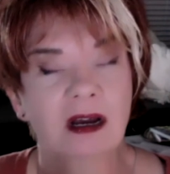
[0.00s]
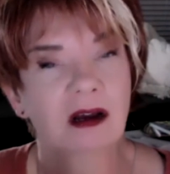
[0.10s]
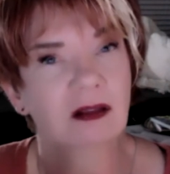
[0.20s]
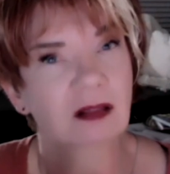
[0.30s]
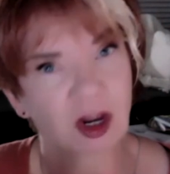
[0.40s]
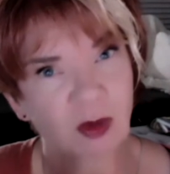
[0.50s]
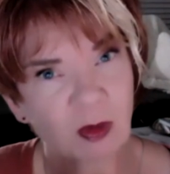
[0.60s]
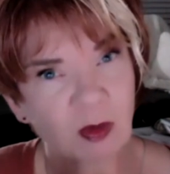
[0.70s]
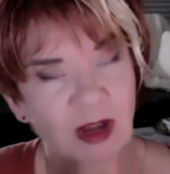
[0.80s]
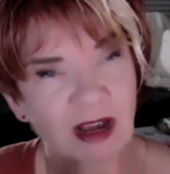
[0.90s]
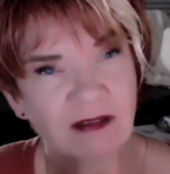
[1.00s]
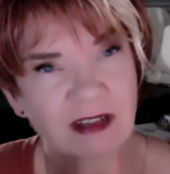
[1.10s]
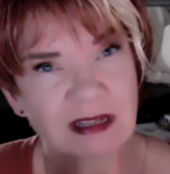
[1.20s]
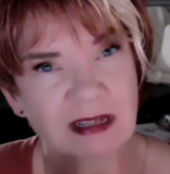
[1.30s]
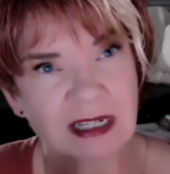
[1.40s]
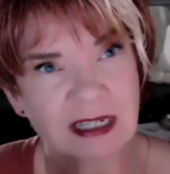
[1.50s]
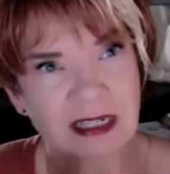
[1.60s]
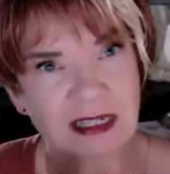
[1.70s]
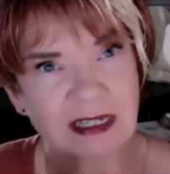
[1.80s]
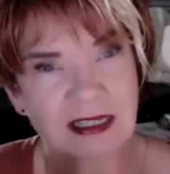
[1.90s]
A lot of people have these
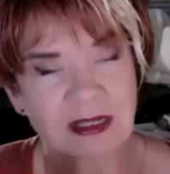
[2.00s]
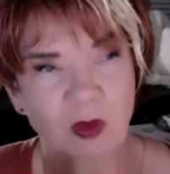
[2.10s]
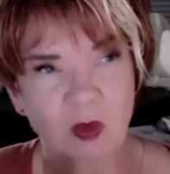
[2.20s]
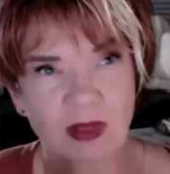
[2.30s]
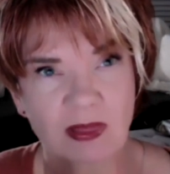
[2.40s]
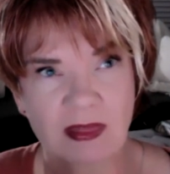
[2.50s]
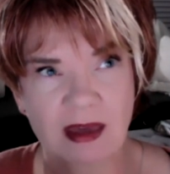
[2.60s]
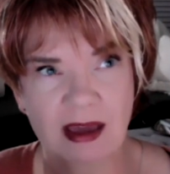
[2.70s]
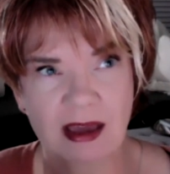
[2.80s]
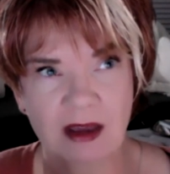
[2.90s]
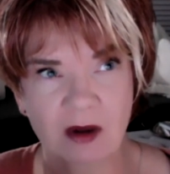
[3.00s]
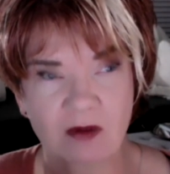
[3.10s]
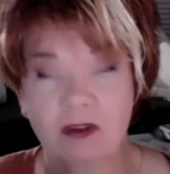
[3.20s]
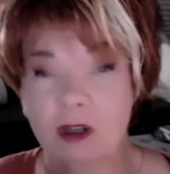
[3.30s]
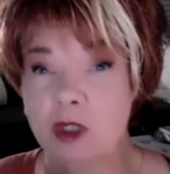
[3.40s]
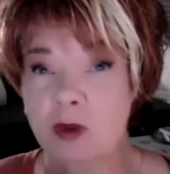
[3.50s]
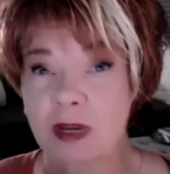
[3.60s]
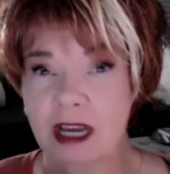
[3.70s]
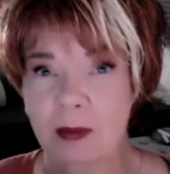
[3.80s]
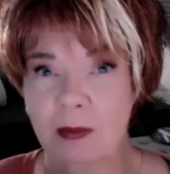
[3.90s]
ideas when they first
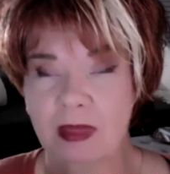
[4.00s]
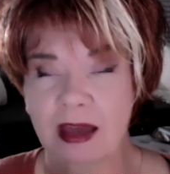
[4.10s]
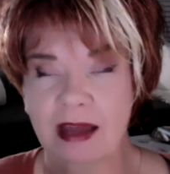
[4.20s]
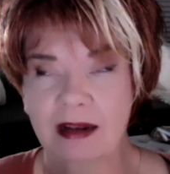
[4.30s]
wake up, that